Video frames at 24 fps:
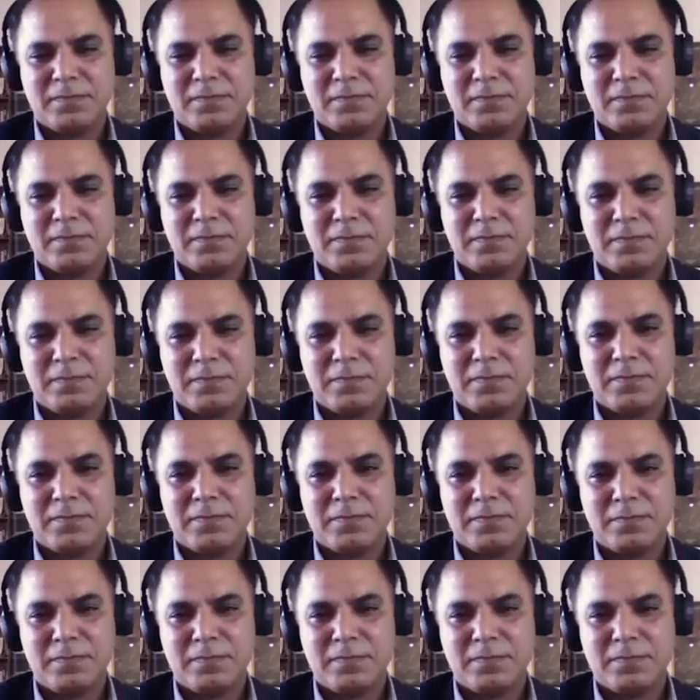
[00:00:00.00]

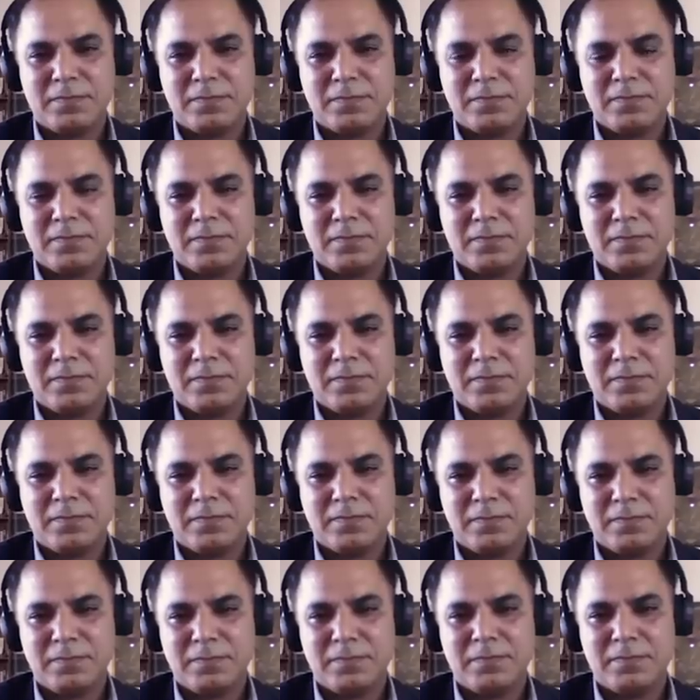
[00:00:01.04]

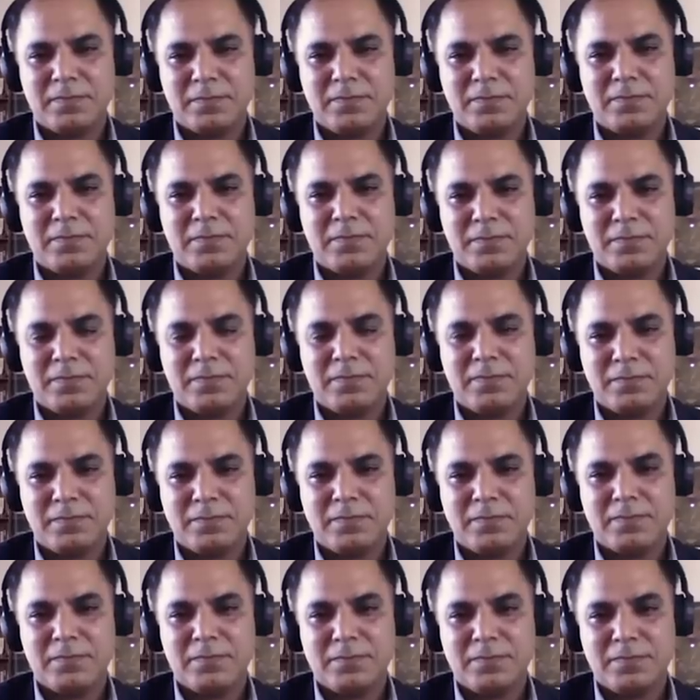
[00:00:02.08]

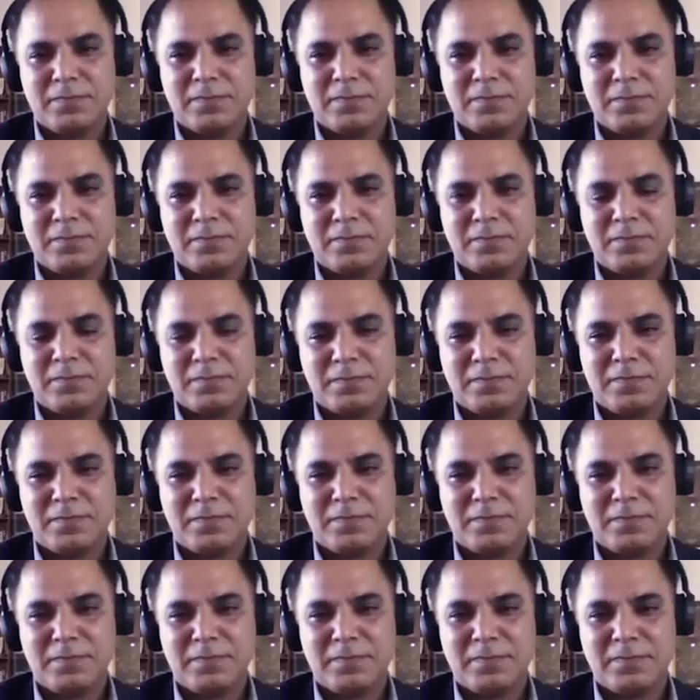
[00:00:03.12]

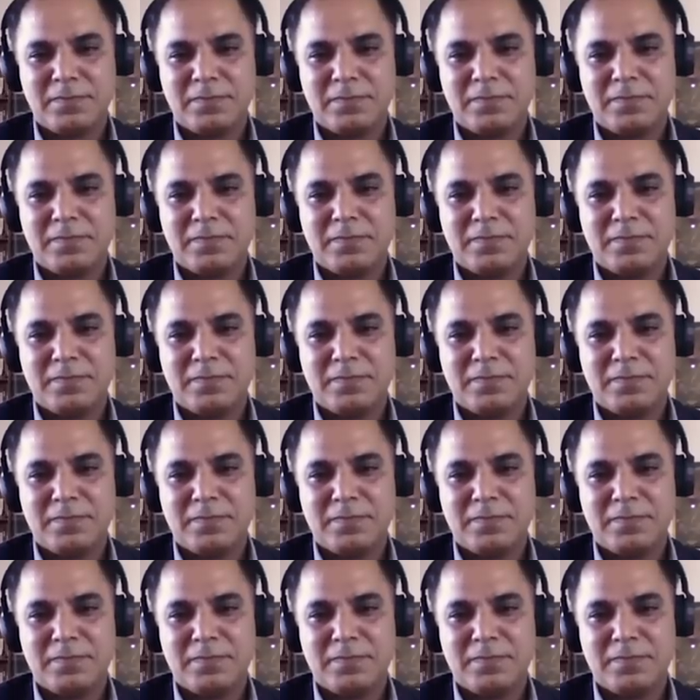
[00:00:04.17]
The person shown says nothing.